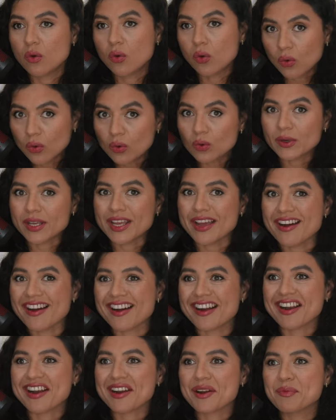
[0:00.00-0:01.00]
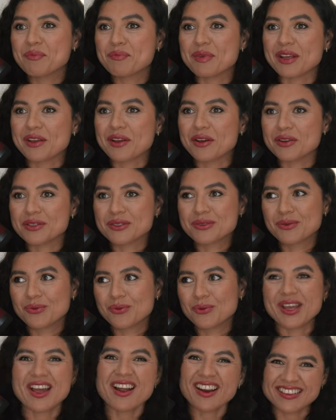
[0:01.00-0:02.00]
who we are, because
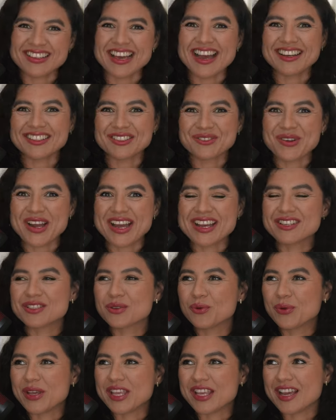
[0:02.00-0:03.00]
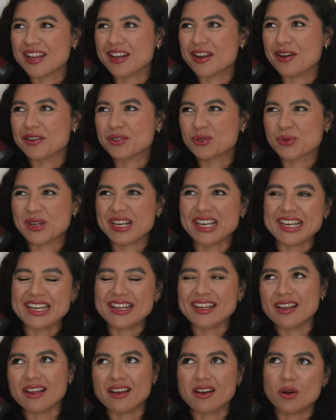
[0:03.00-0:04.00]
we are that, right? We cannot
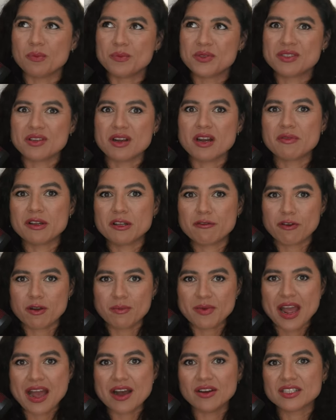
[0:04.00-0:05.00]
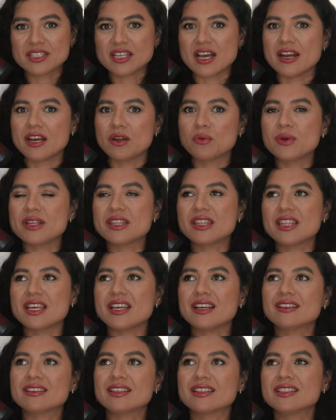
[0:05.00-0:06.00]
really observe it from the outside, and we
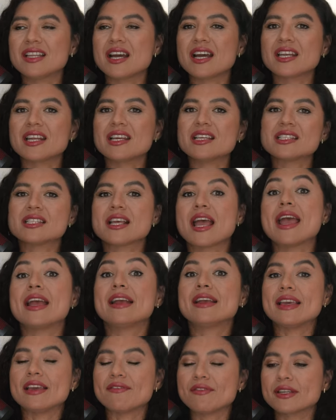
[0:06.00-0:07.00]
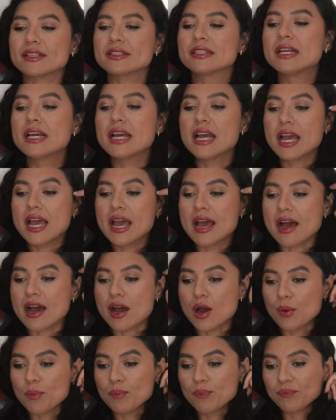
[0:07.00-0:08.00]
think that that is a given.
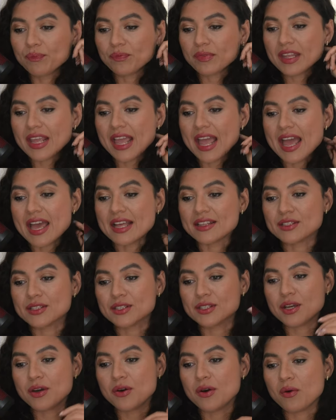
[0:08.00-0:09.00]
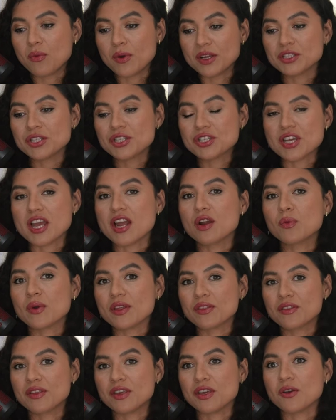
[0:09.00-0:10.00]
And so I want to share
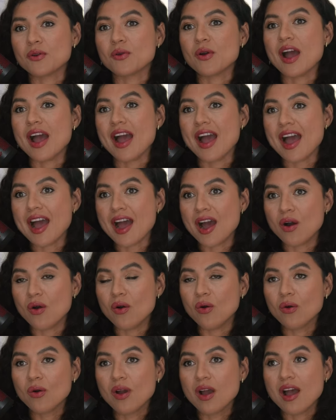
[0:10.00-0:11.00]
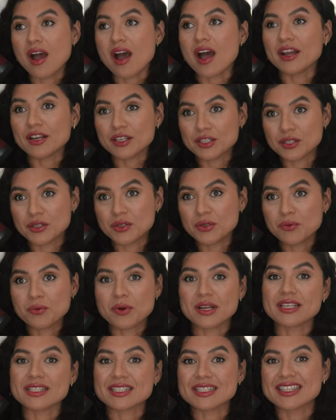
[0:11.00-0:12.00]
with you how I do
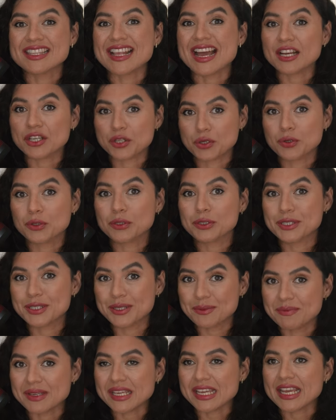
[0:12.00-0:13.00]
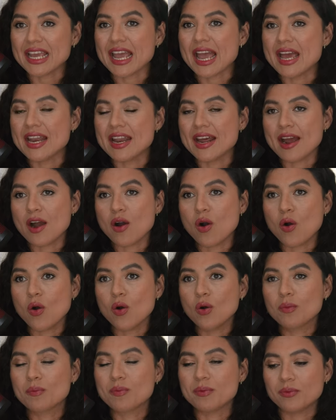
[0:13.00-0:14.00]
what is natural to me, and I
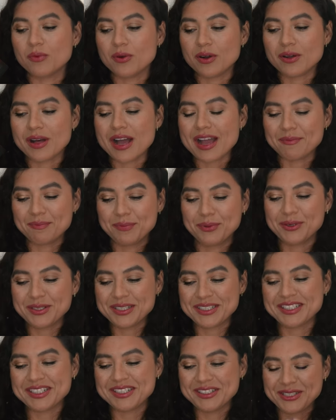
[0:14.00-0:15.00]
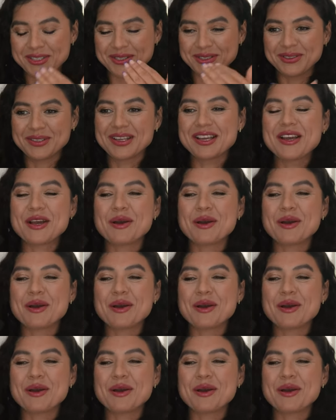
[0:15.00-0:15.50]
hope, well, I put it into